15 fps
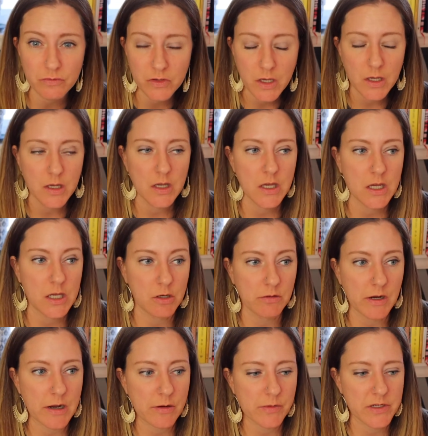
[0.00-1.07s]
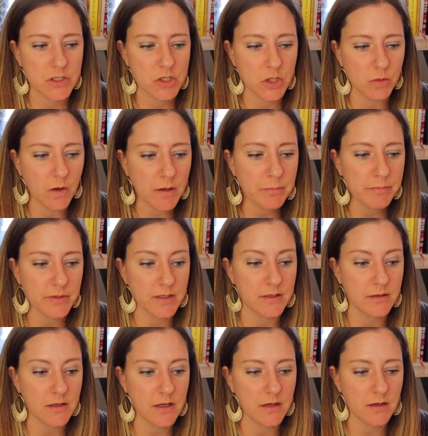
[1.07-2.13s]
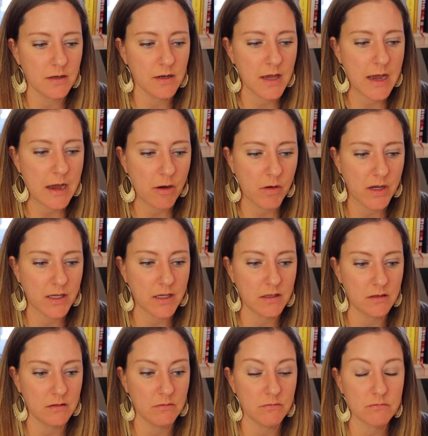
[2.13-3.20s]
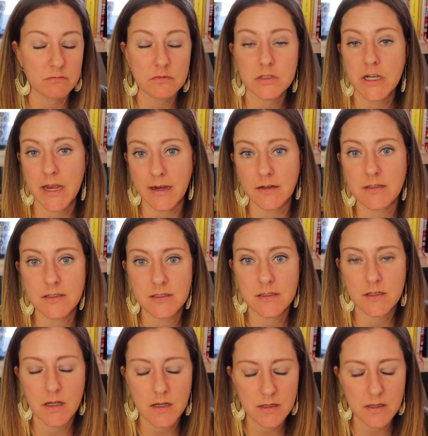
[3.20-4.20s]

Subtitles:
how I show up and how I can react